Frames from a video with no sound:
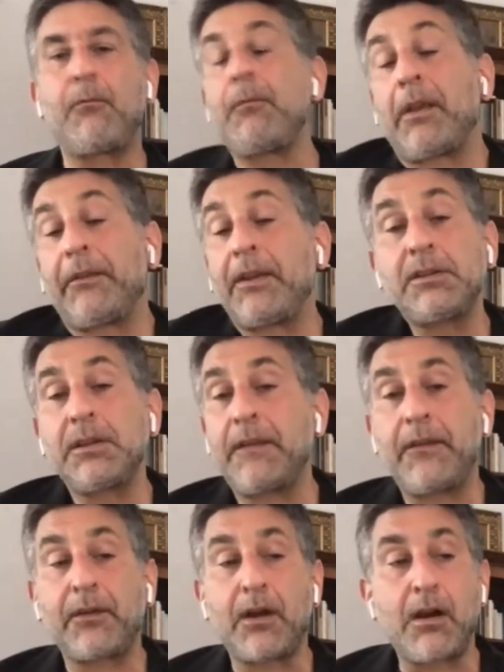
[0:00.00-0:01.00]
Essentially,
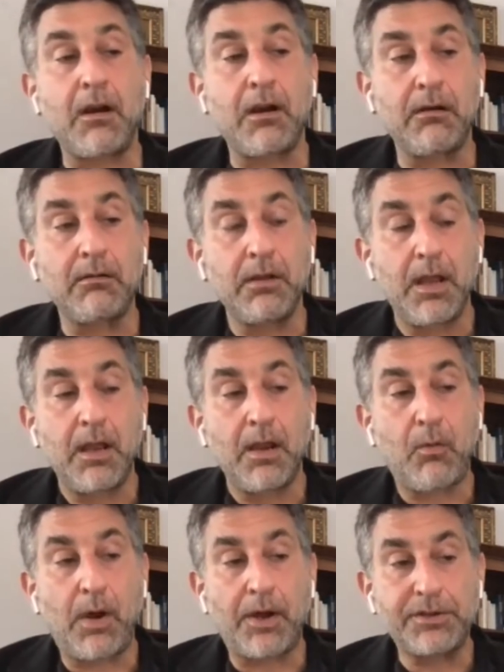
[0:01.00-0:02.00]
these are
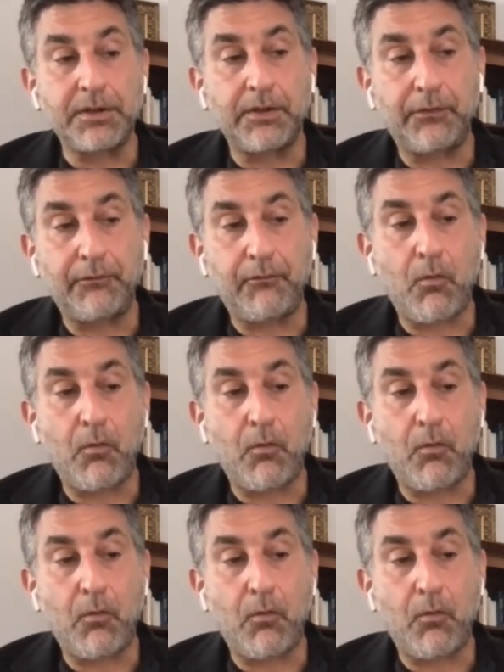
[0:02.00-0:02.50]
questions